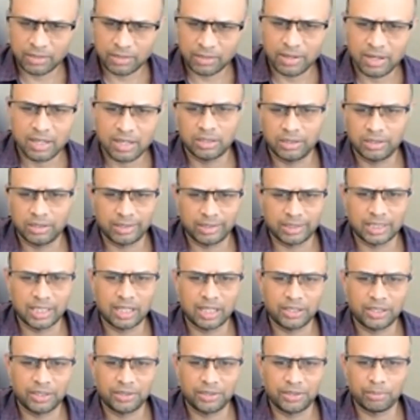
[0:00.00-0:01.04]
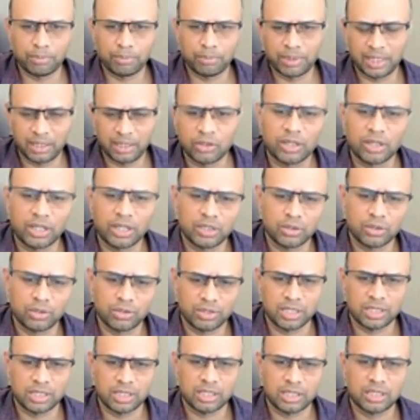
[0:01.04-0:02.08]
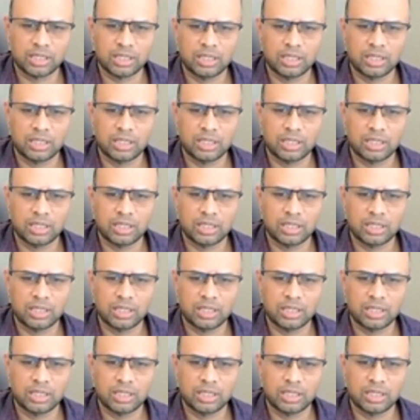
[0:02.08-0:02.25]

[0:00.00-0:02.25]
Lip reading: or how exactly you bring resources?